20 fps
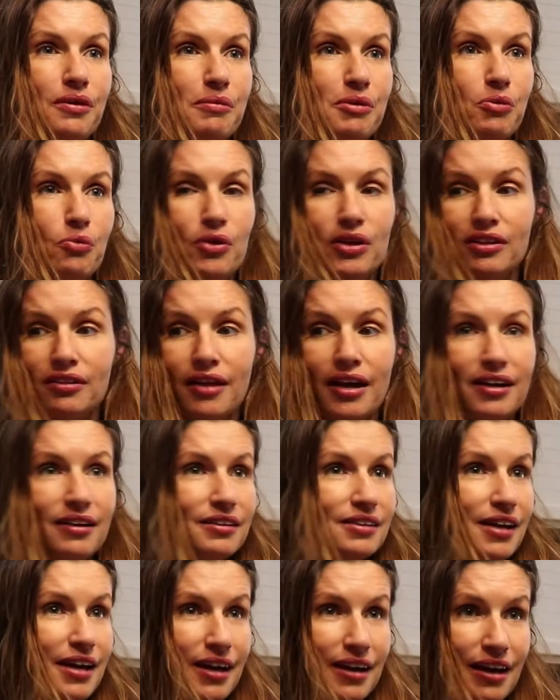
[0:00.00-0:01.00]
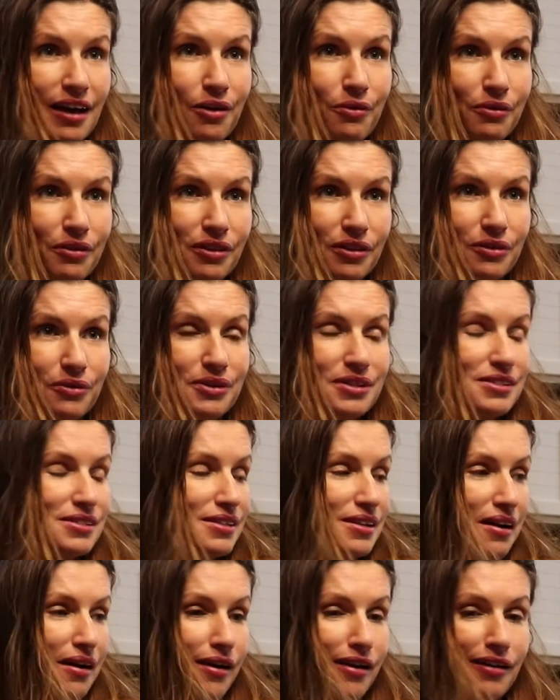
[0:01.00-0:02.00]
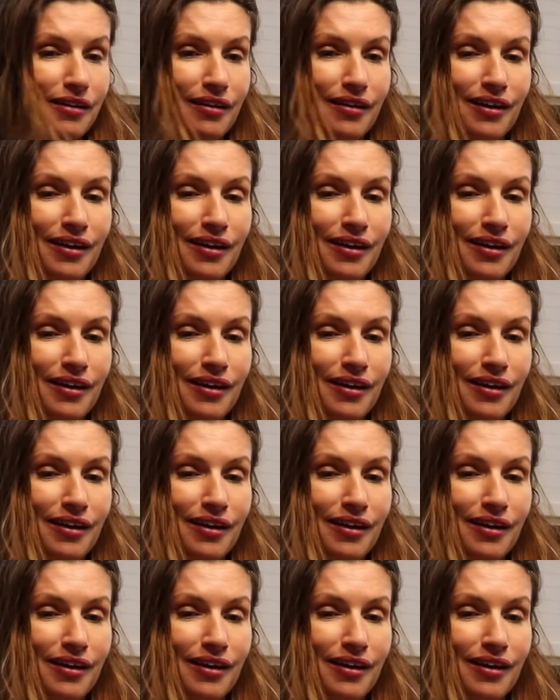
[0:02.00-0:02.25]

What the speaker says: I mean, we like to hang out with you. It's not,